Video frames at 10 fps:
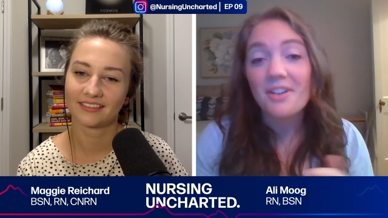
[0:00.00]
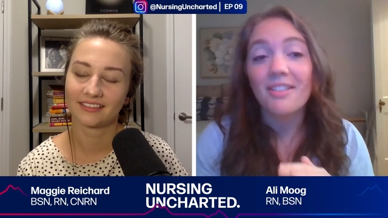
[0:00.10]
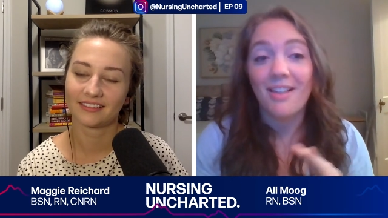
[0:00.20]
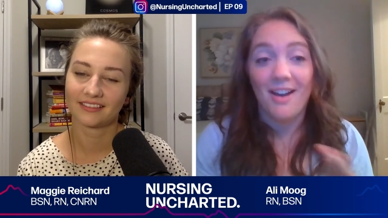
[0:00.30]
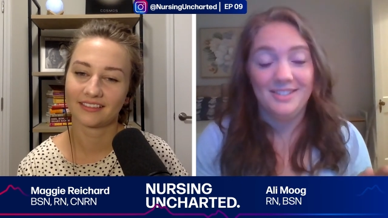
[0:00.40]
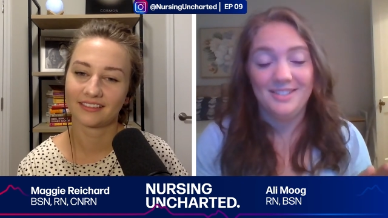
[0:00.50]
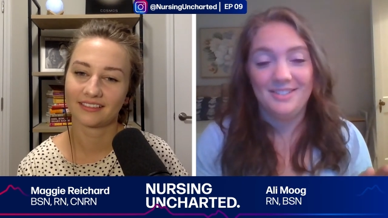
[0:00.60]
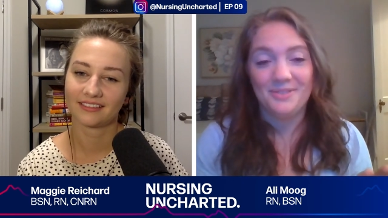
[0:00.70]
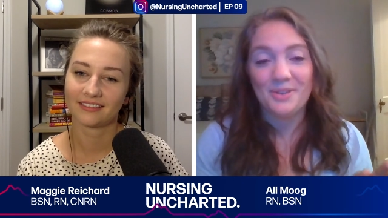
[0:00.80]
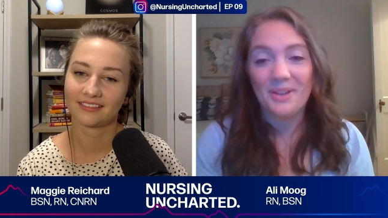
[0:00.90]
Speaker 1: a lot
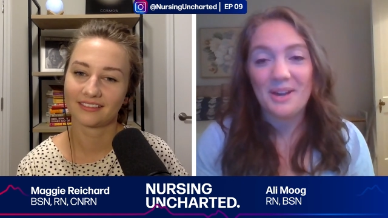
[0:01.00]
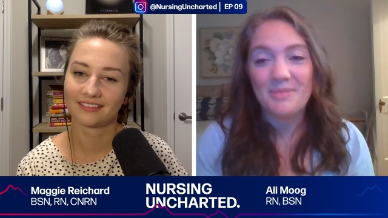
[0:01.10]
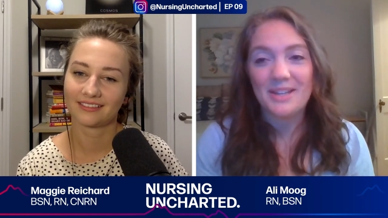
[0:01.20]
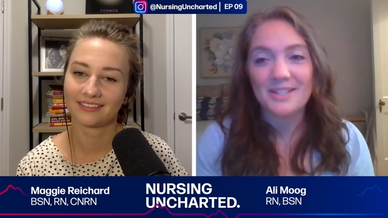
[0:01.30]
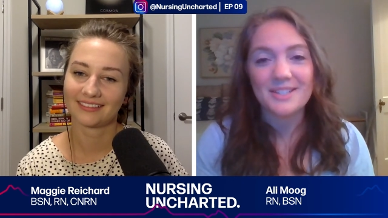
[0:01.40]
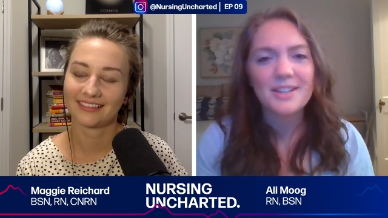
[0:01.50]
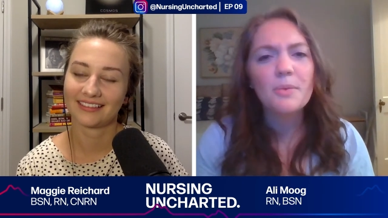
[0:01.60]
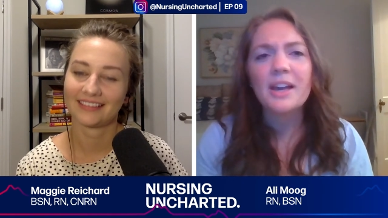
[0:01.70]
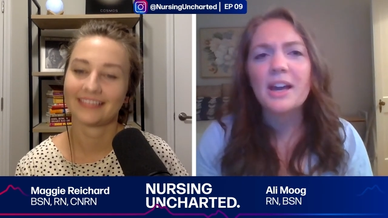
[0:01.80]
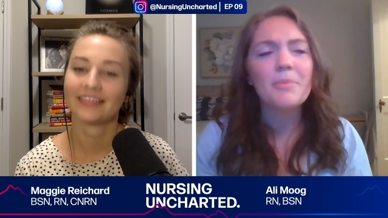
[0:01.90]
for a lot of patients. They'll
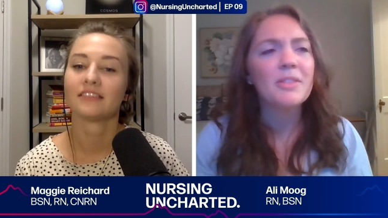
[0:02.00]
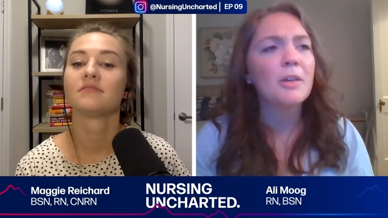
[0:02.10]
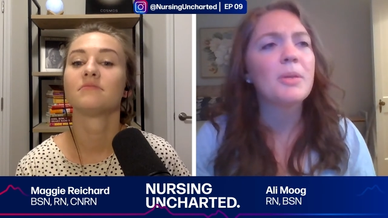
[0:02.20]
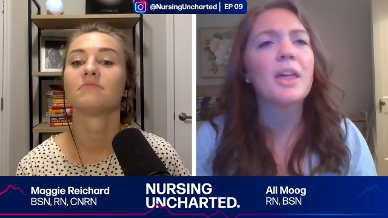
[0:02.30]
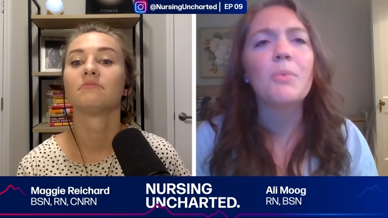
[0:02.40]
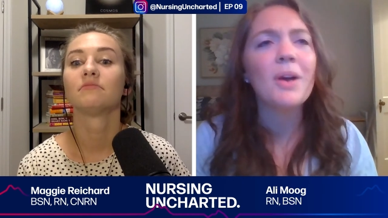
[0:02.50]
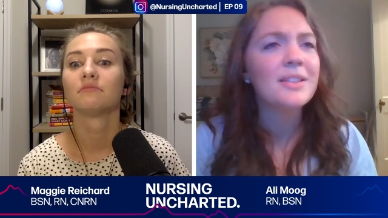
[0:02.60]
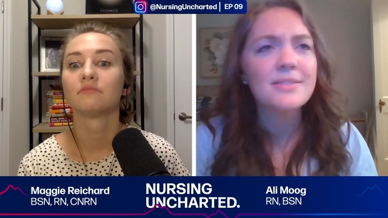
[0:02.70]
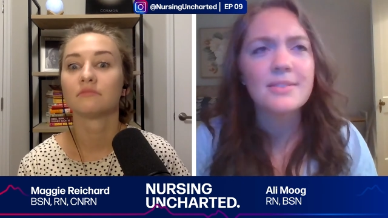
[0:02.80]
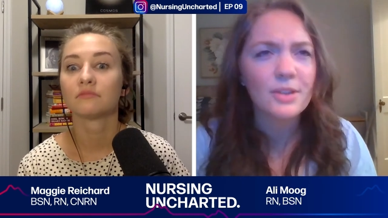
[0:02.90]
wake up and they'll be like,
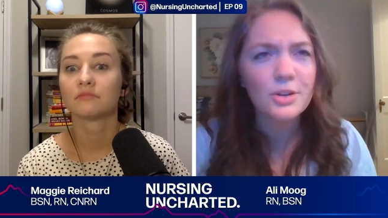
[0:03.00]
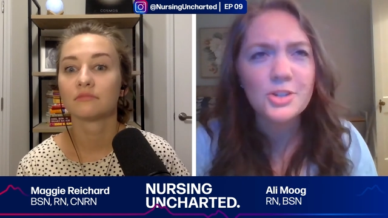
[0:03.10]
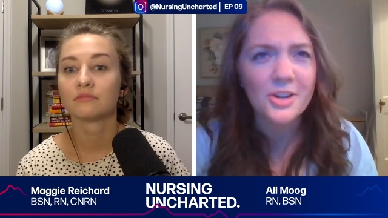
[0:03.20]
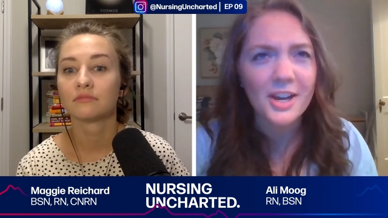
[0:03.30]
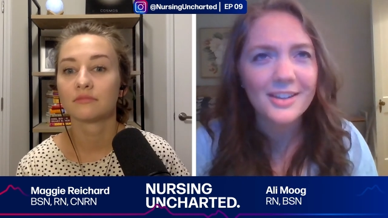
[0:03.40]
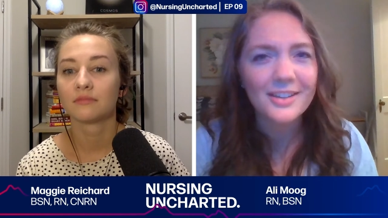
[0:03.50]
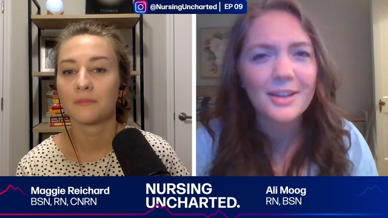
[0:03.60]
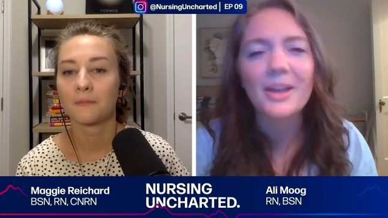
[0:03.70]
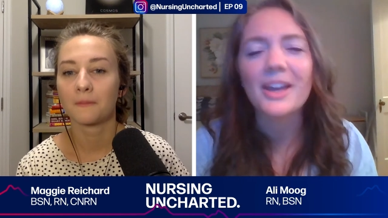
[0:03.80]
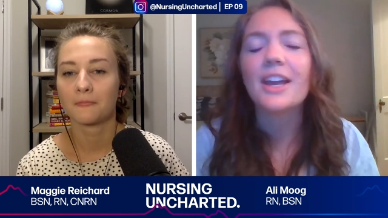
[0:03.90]
when's the surgery? I'm
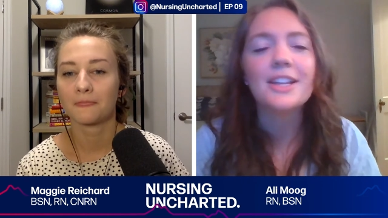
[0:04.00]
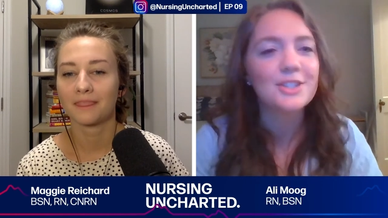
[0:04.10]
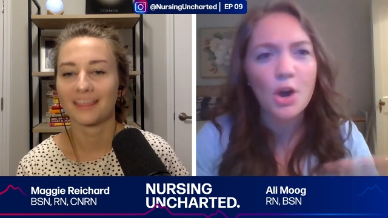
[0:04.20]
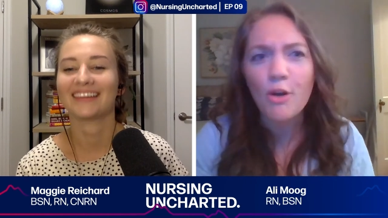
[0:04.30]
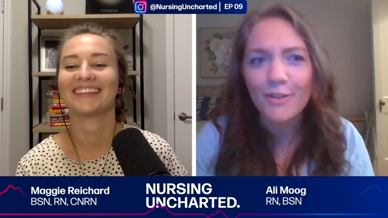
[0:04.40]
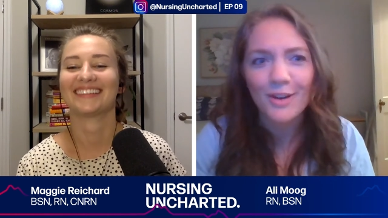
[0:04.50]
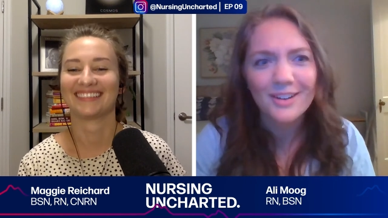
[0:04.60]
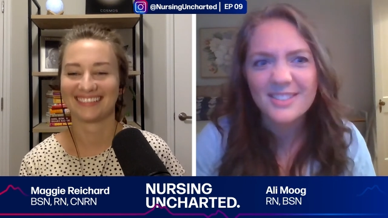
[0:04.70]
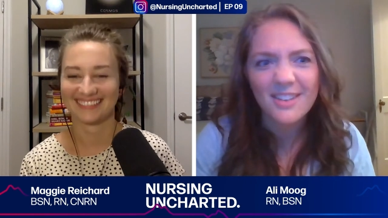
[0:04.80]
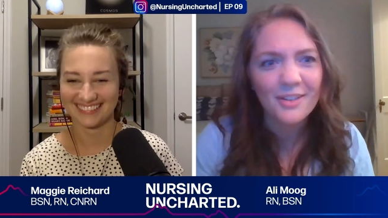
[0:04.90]
like, it's over.
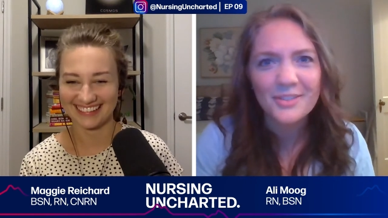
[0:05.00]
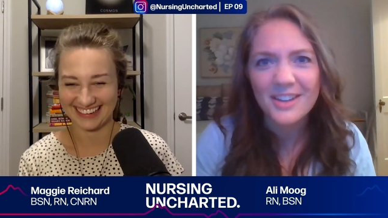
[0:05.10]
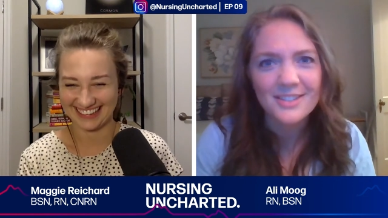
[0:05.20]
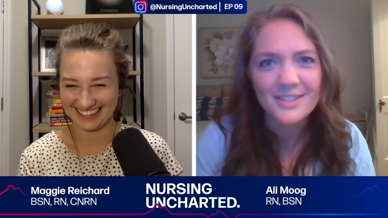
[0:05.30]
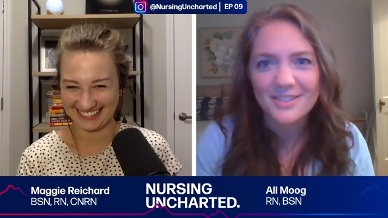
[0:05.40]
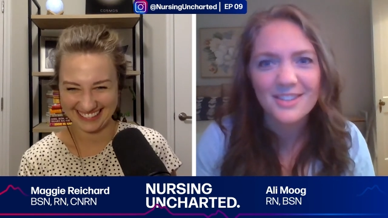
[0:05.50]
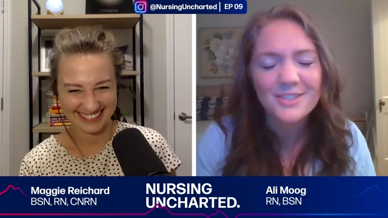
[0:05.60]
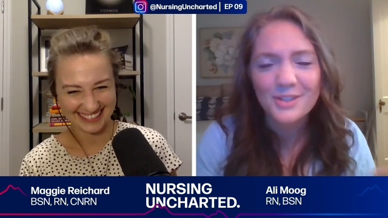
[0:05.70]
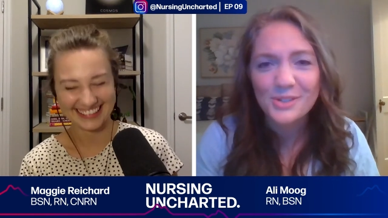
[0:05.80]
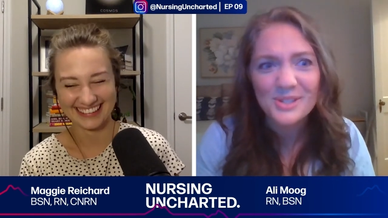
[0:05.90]
It's the
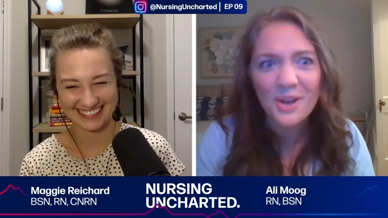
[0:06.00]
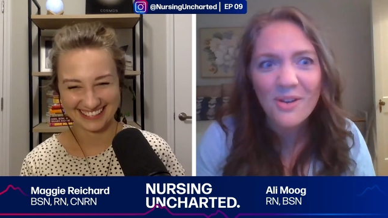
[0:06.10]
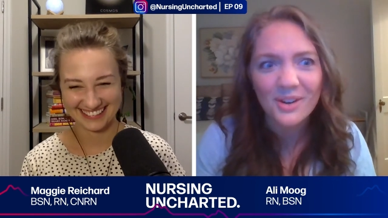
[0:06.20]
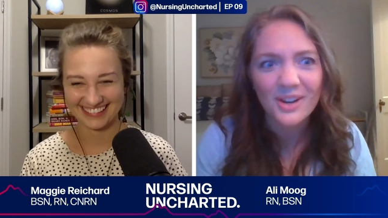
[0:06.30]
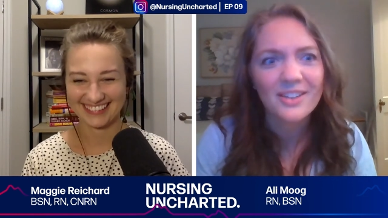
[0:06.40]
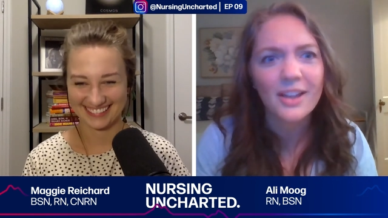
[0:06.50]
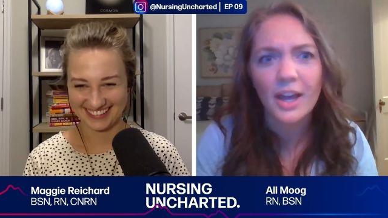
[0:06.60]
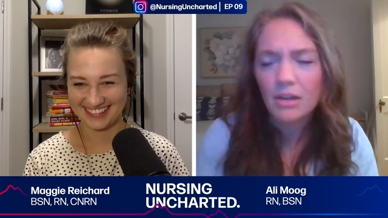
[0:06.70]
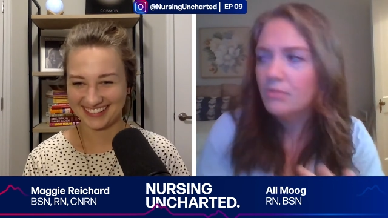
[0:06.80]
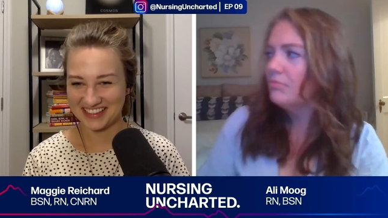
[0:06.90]
surgery's over. And they're like,